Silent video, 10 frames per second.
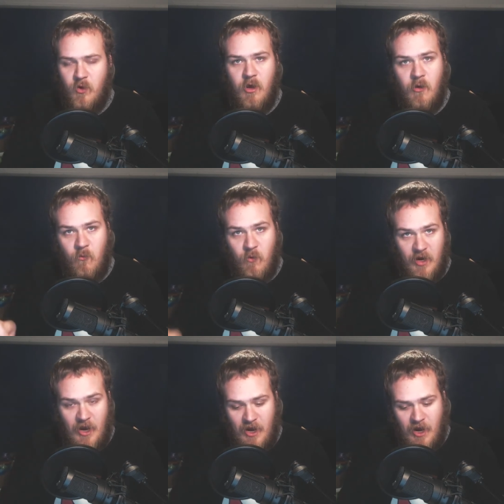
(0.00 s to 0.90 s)
Well, when
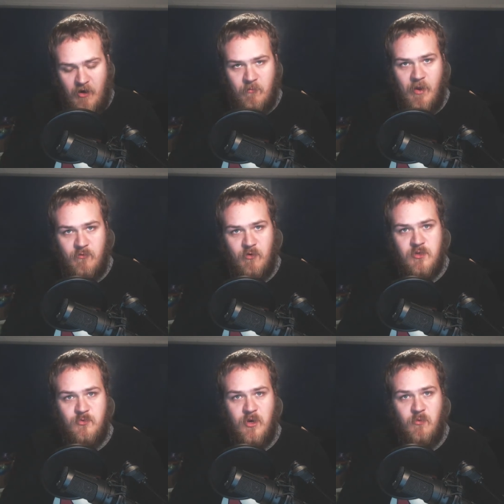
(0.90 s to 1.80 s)
I ironed my
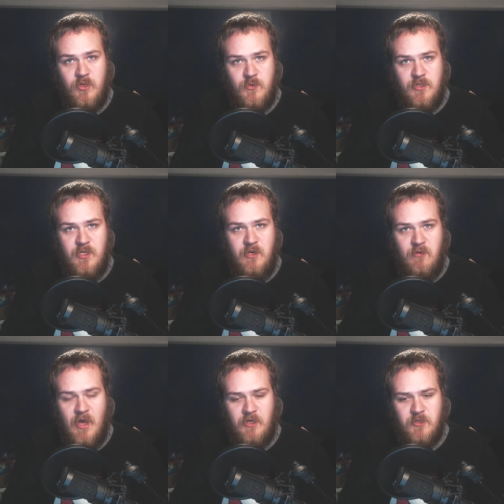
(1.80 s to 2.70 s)
first one, which was an
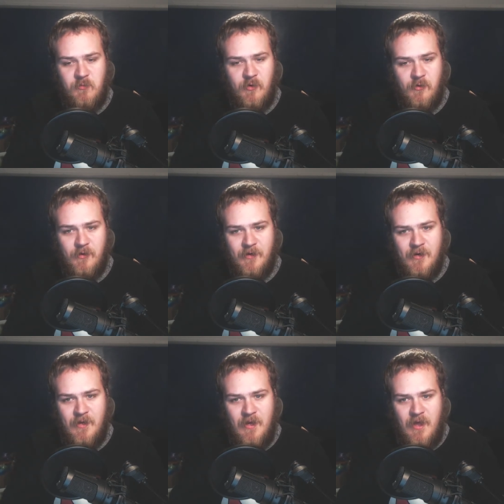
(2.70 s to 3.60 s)
Inuyasha perler,
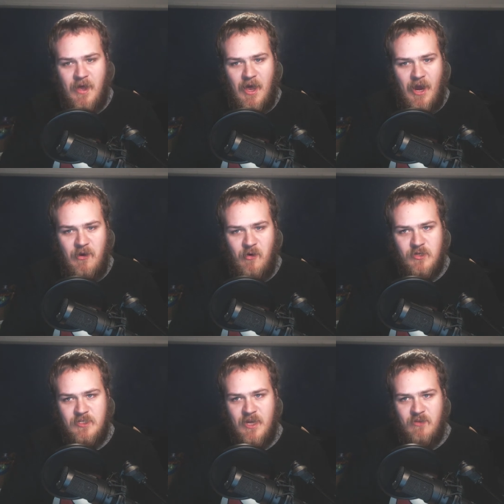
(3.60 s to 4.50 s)
I
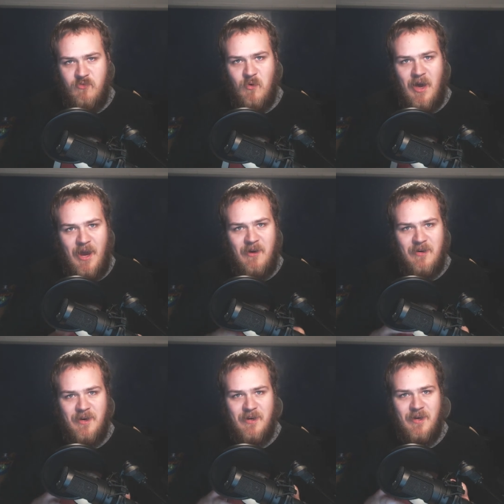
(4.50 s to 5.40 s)
noticed that if you
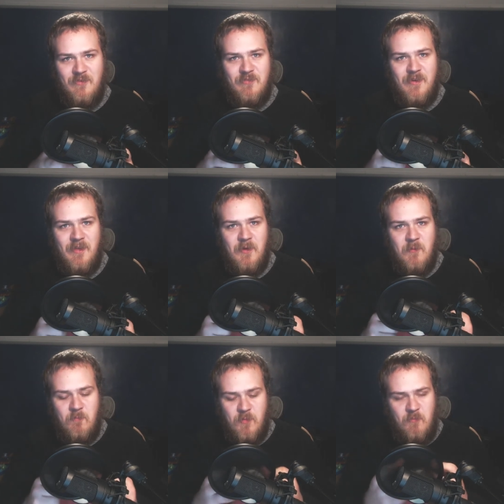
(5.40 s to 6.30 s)
ironed it enough,
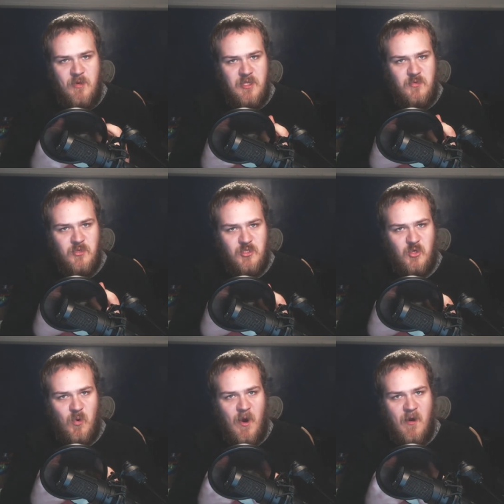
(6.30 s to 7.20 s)
the beads would
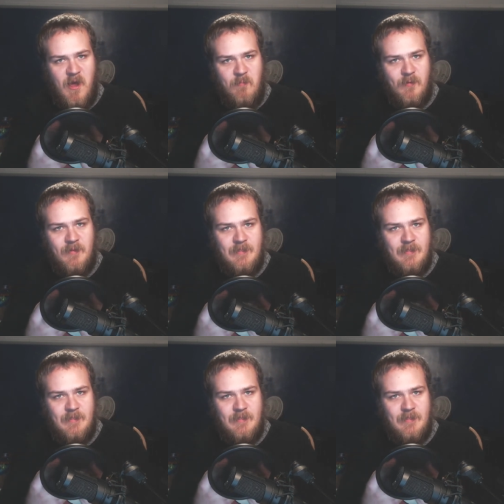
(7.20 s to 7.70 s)
square up.